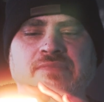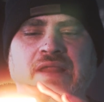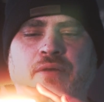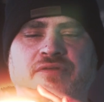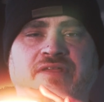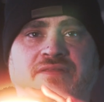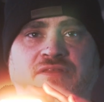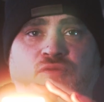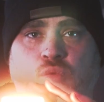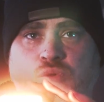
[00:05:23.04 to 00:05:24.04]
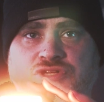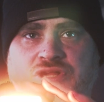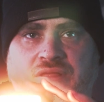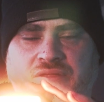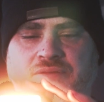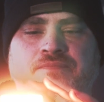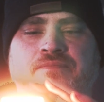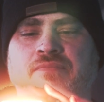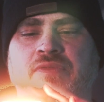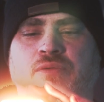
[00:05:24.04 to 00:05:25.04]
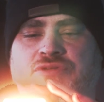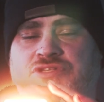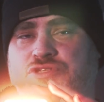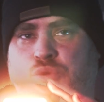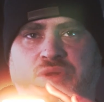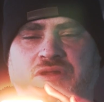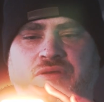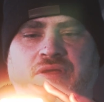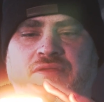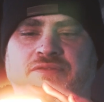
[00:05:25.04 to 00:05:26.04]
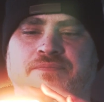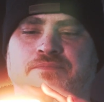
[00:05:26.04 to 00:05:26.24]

I was at this orange color, which is 20 degrees,